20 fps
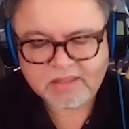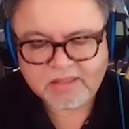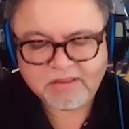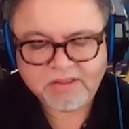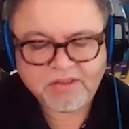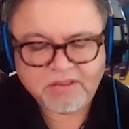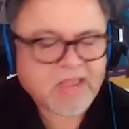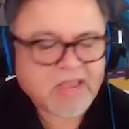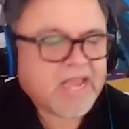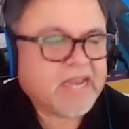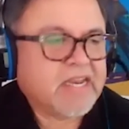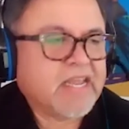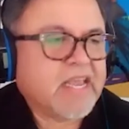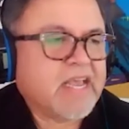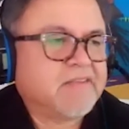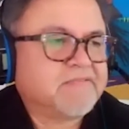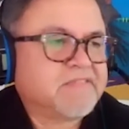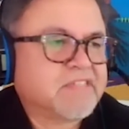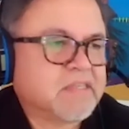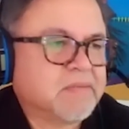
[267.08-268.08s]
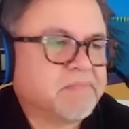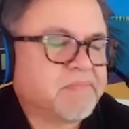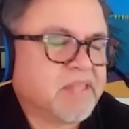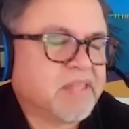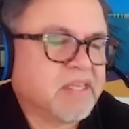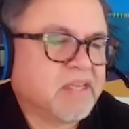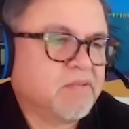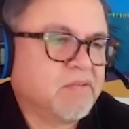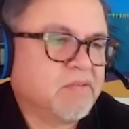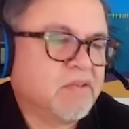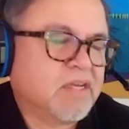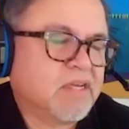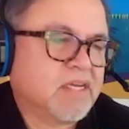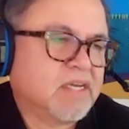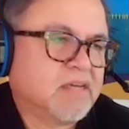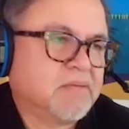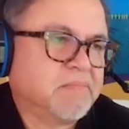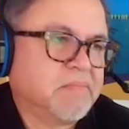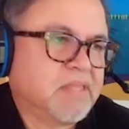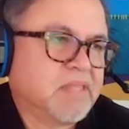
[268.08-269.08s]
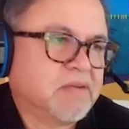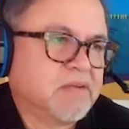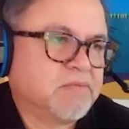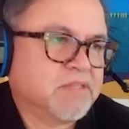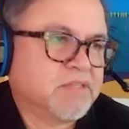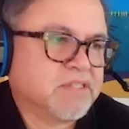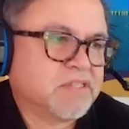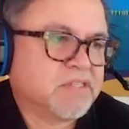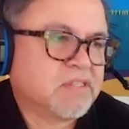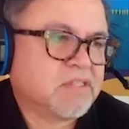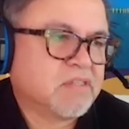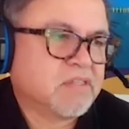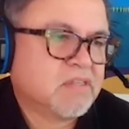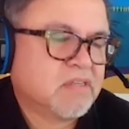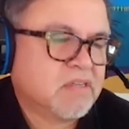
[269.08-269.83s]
you had to have something that was,